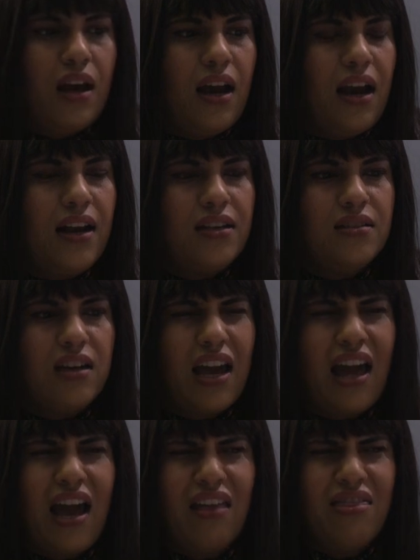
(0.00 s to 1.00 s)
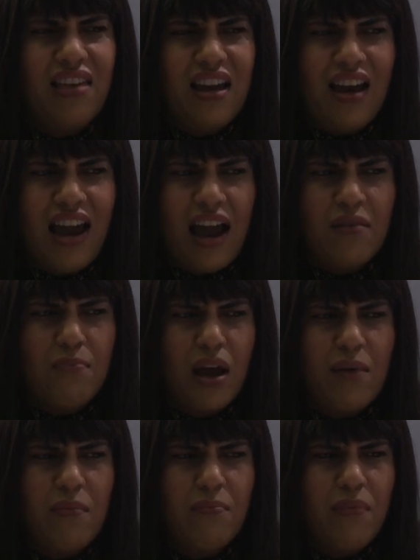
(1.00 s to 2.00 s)
I think I had
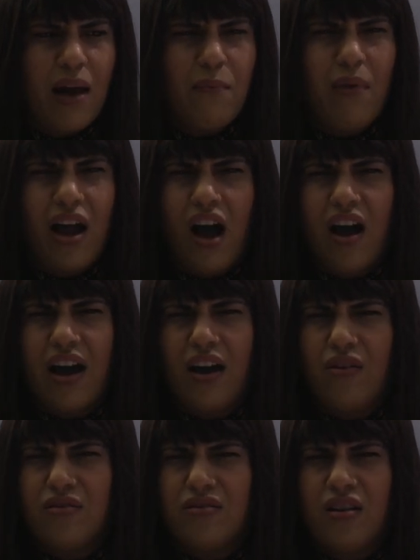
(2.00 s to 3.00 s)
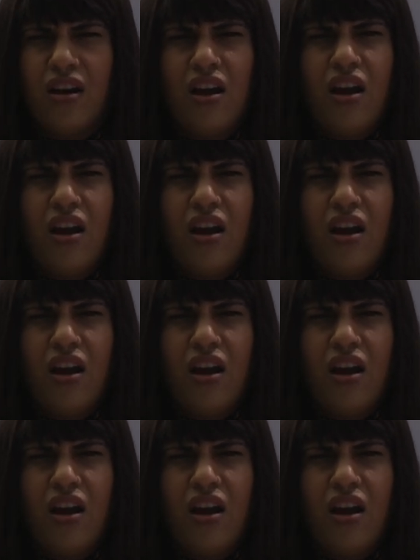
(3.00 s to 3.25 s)
my eye on